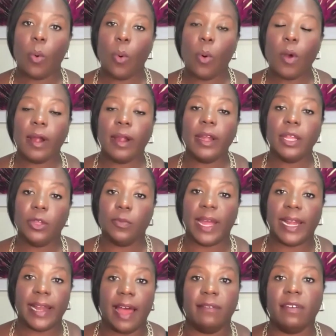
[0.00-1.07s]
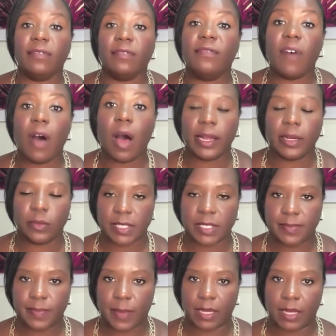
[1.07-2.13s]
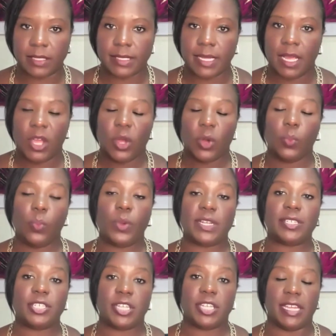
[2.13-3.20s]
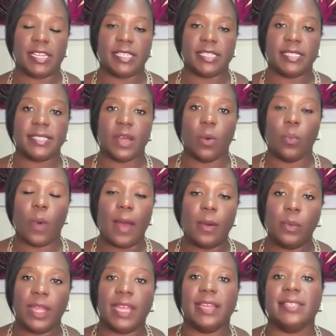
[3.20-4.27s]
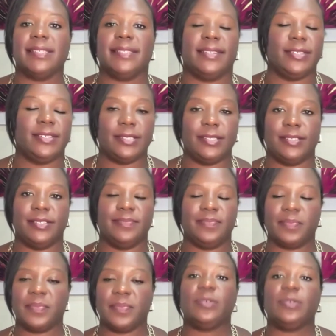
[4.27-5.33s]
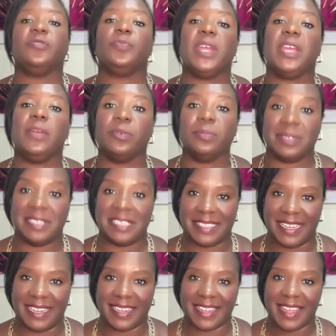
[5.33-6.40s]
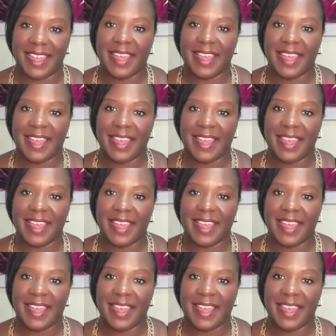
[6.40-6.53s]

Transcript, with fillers: Or you might have a fawn response, which is what we consider sort of people pleasing,